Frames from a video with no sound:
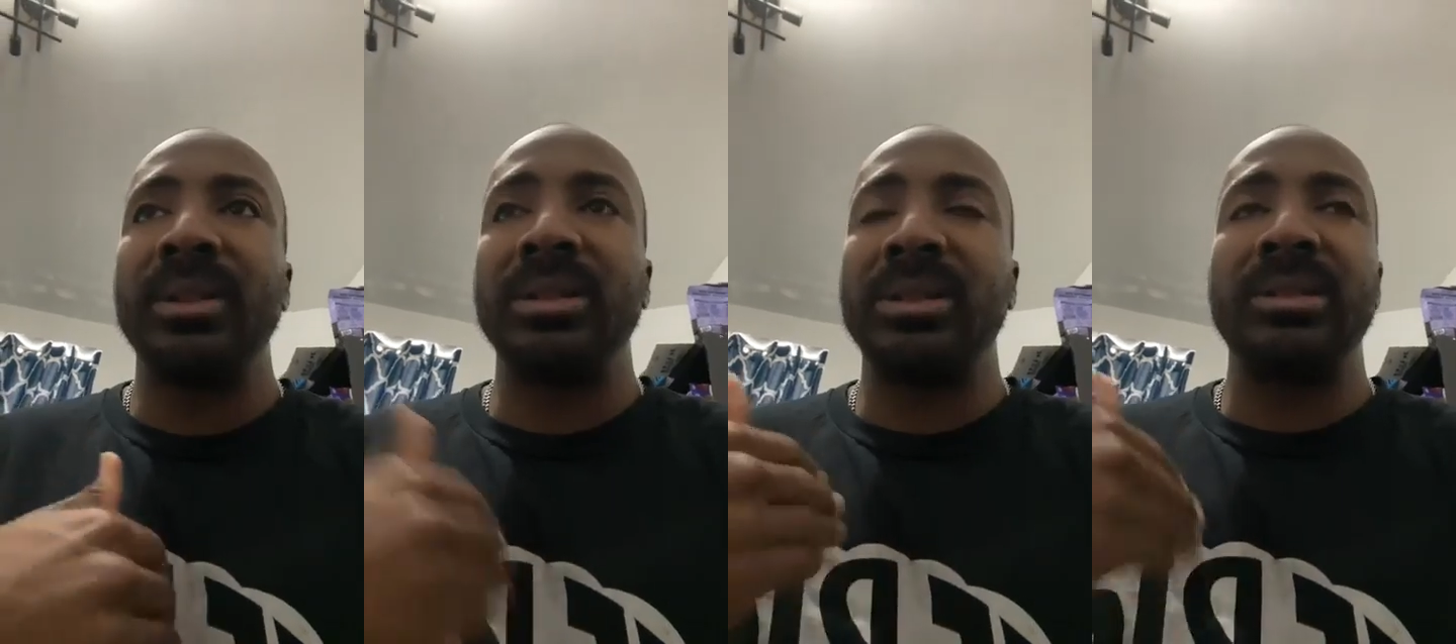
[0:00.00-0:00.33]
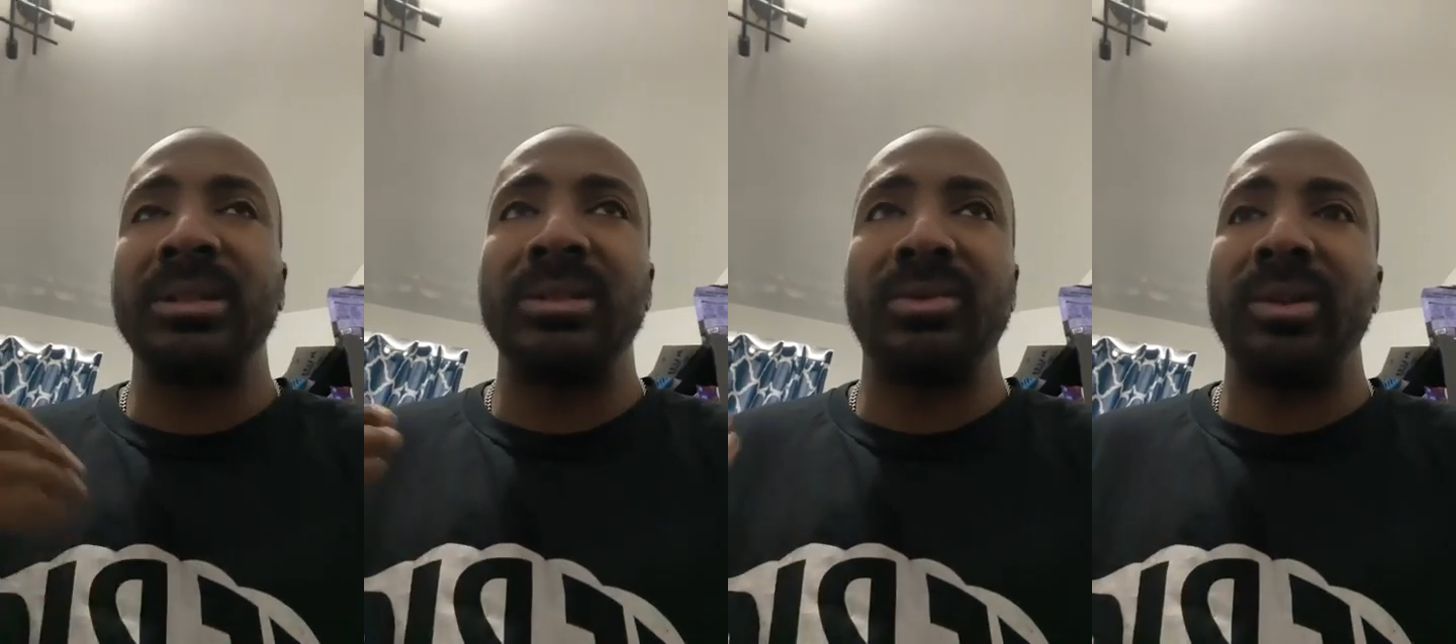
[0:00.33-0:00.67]
this
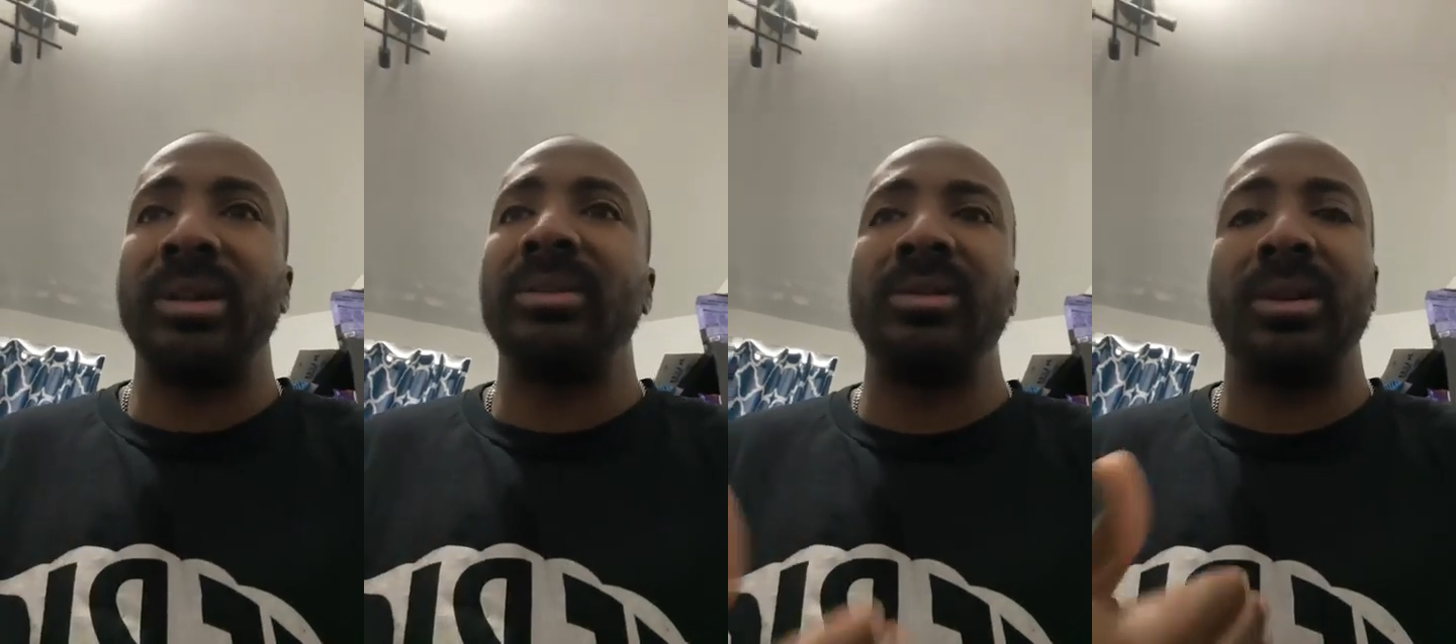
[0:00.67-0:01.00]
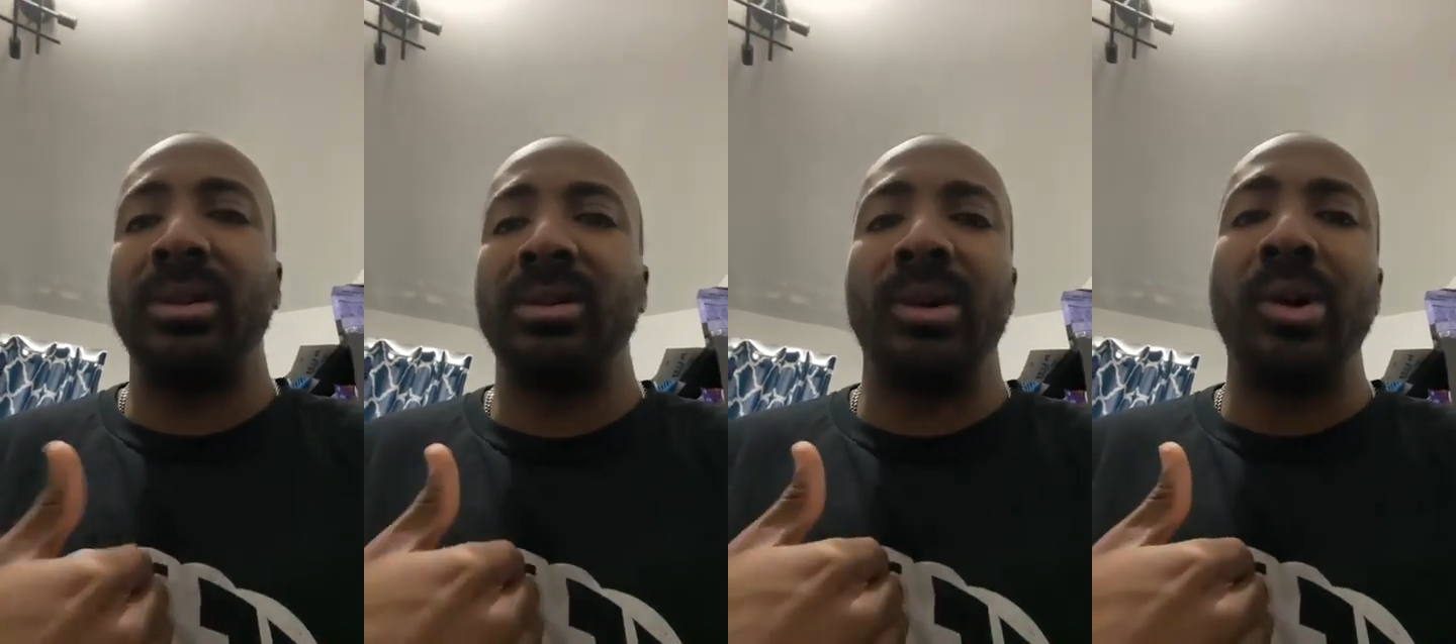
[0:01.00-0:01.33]
is this fear of the
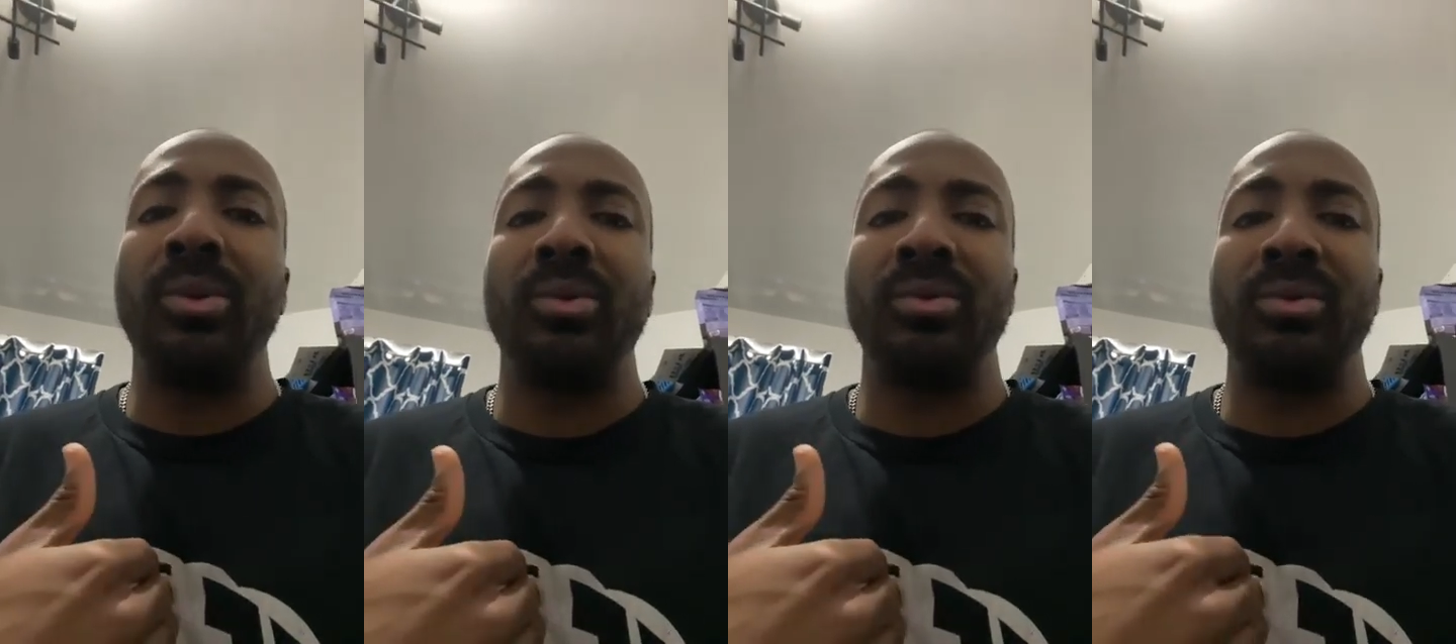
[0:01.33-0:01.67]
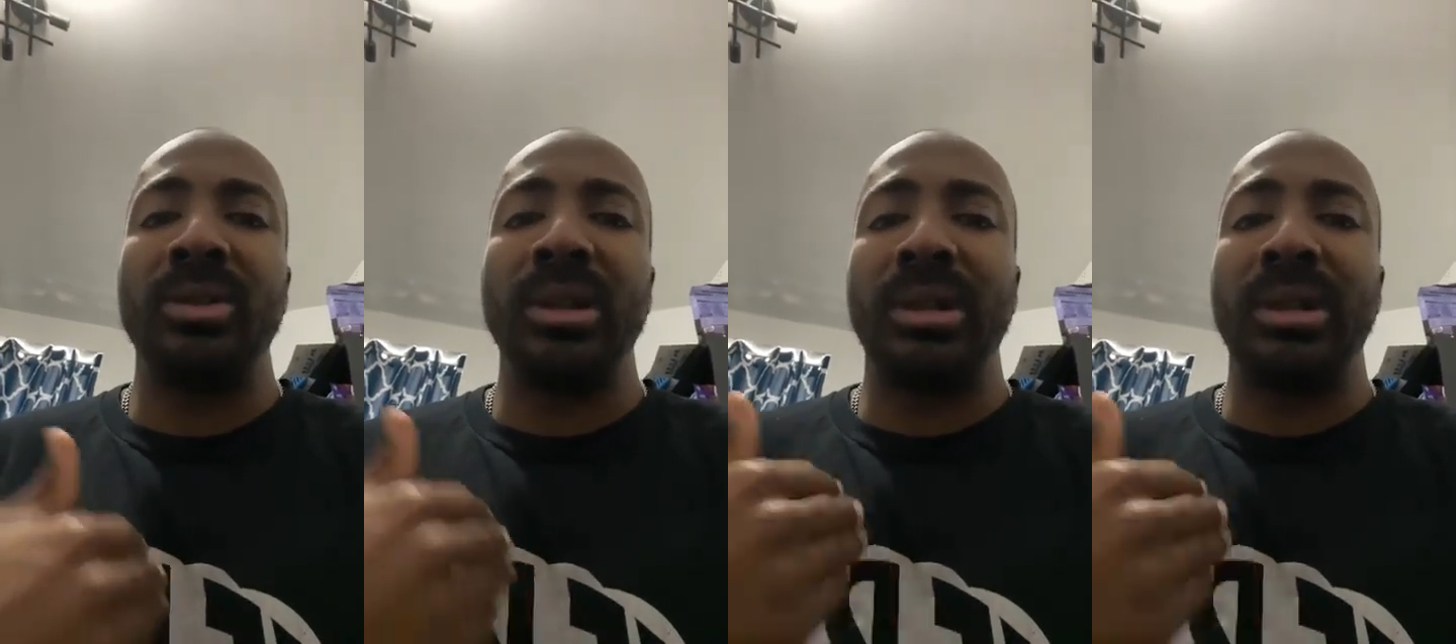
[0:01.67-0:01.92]
unknown,